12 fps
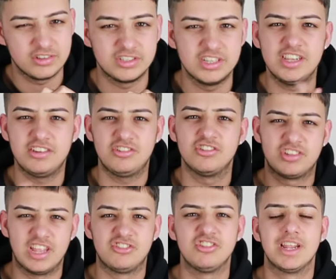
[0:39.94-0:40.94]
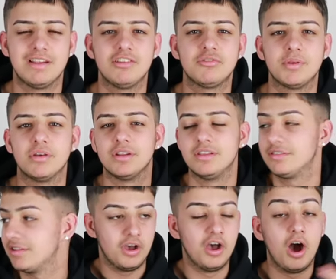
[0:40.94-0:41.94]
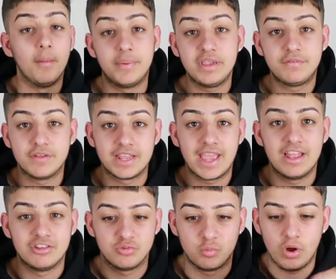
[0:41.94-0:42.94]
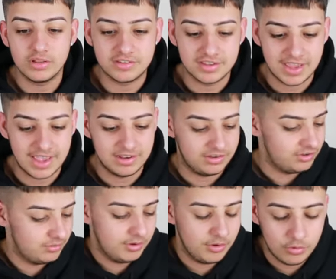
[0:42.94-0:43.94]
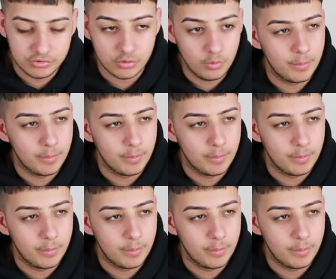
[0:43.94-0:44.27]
actually it's just Deji now, let's be honest, are beefing again. Once again, you all saw